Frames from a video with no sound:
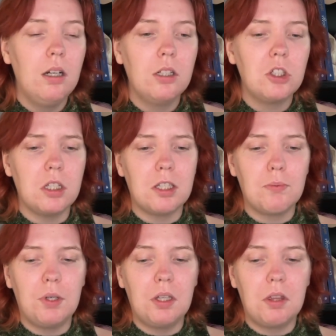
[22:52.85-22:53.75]
Just
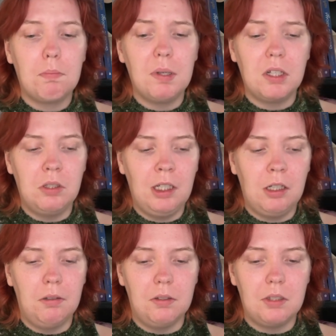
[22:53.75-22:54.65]
with bigger
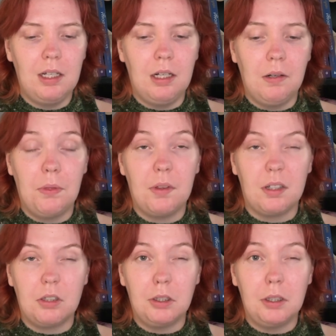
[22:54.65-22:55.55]
needles and
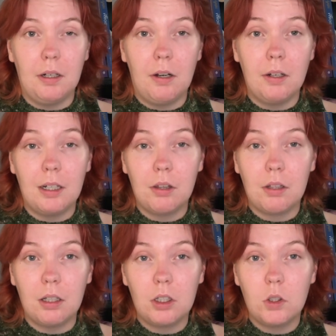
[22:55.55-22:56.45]
thicker yarn, I
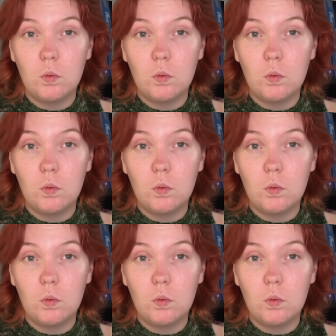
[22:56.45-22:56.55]
think.